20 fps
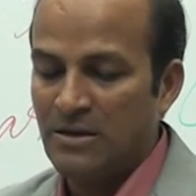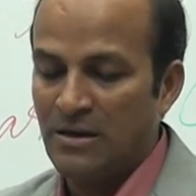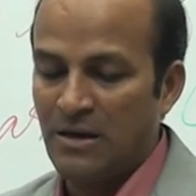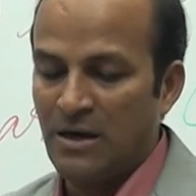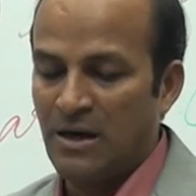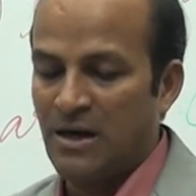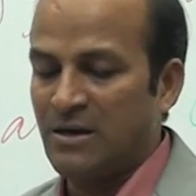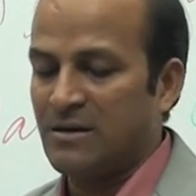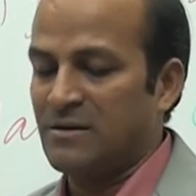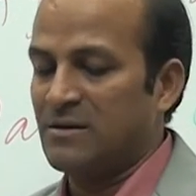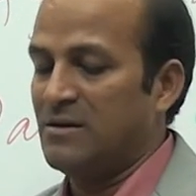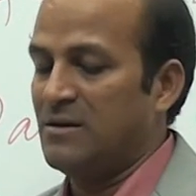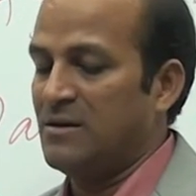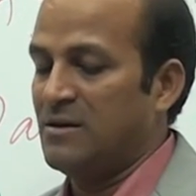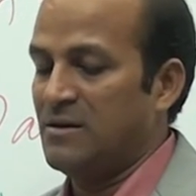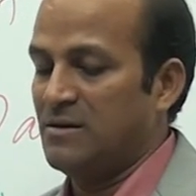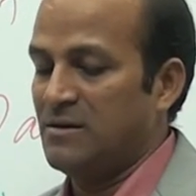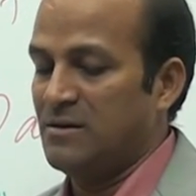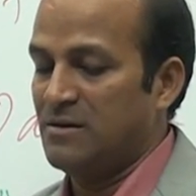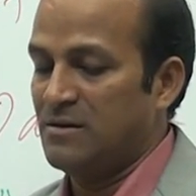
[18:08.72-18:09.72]
or
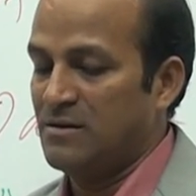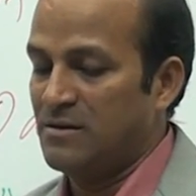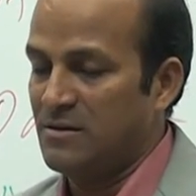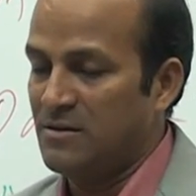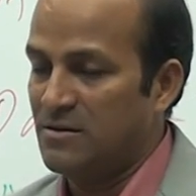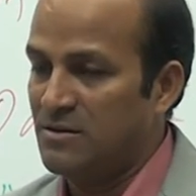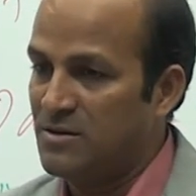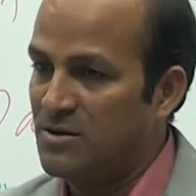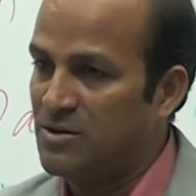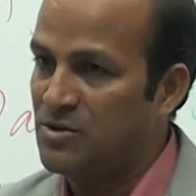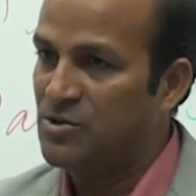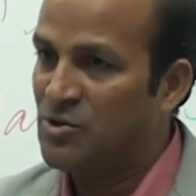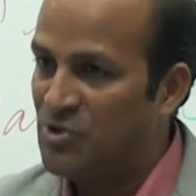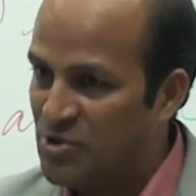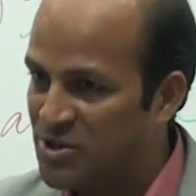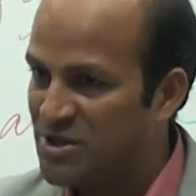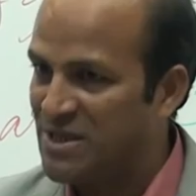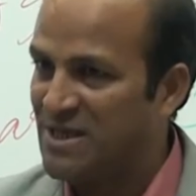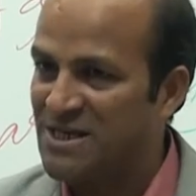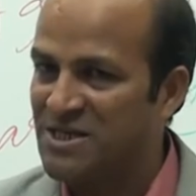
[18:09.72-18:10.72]
do
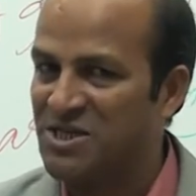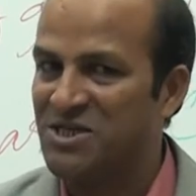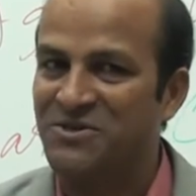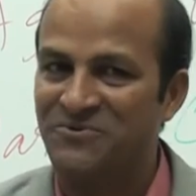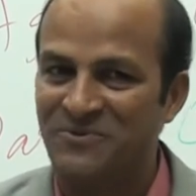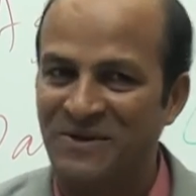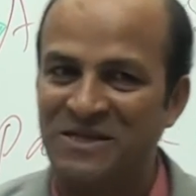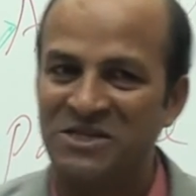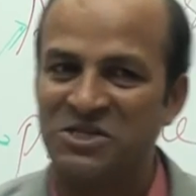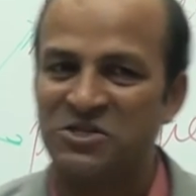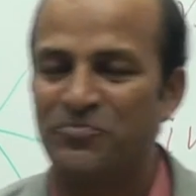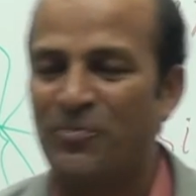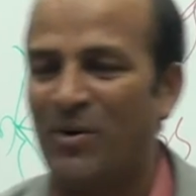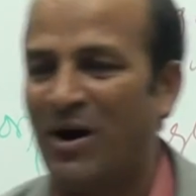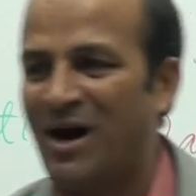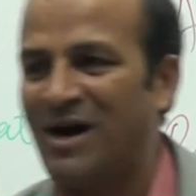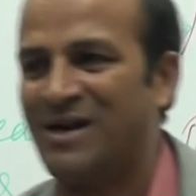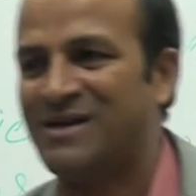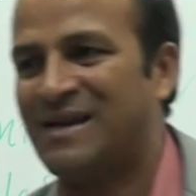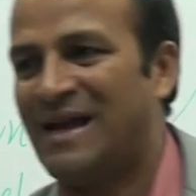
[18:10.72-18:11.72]
you think very
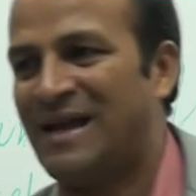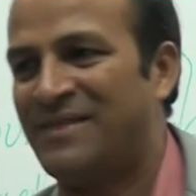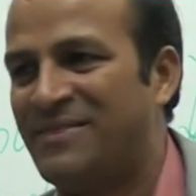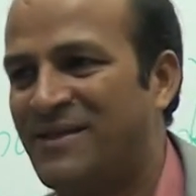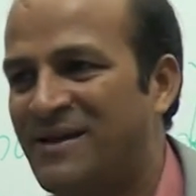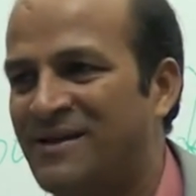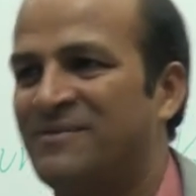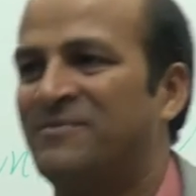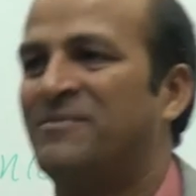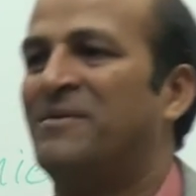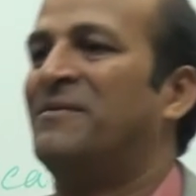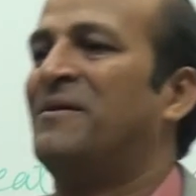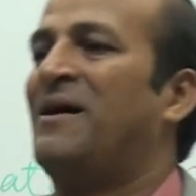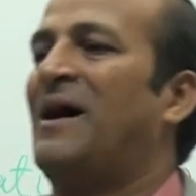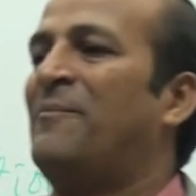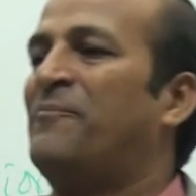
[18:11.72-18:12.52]
smart and then uh,